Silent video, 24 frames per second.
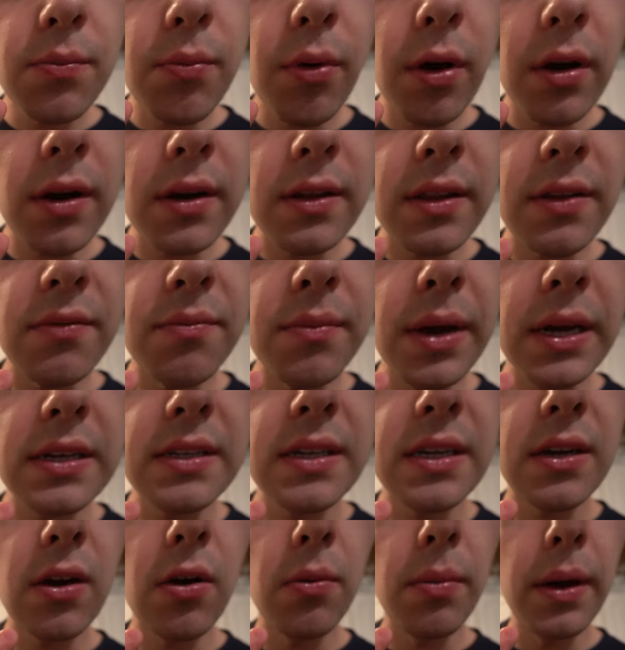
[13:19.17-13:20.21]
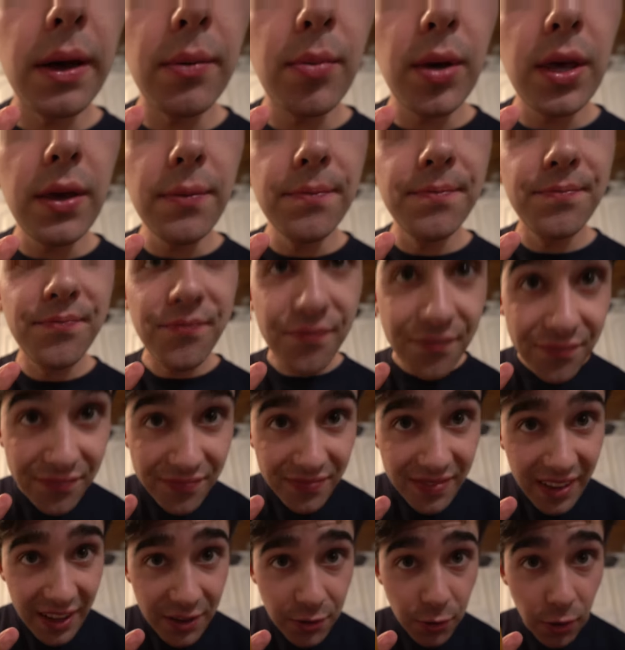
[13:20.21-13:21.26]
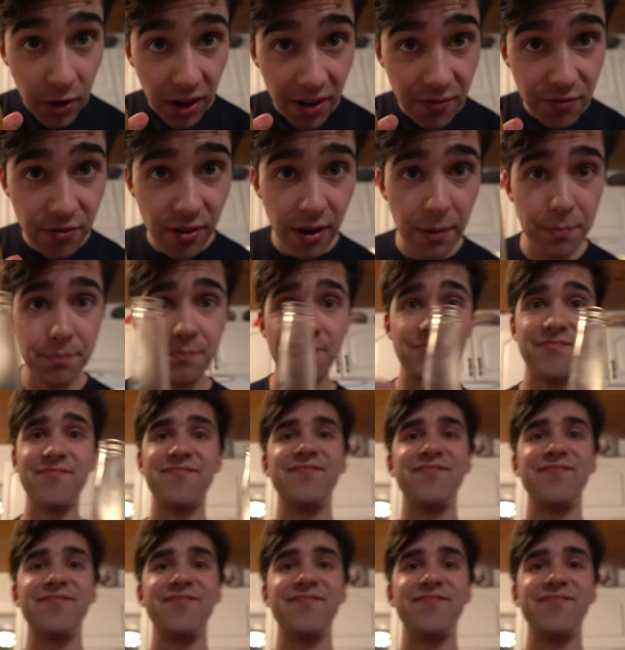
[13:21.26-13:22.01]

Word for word: Product of Mexico, baby. That's where I'm from.